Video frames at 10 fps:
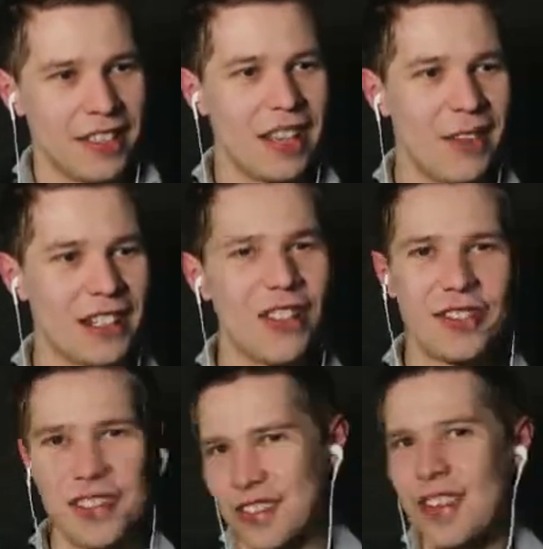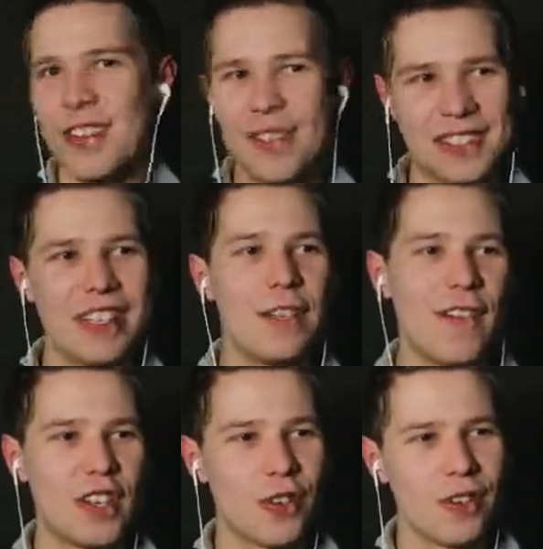You know, it's not just you as an
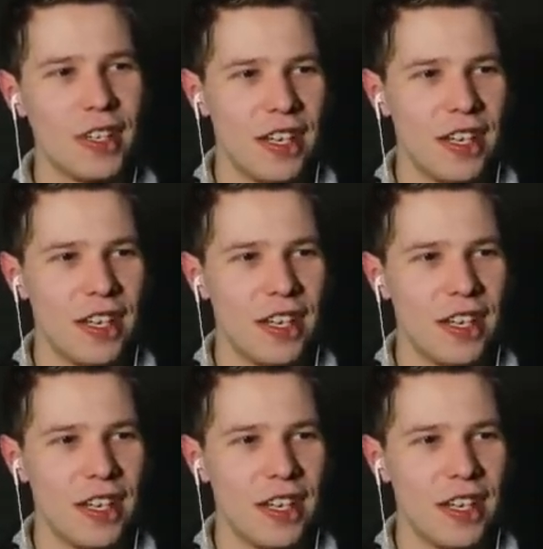individual.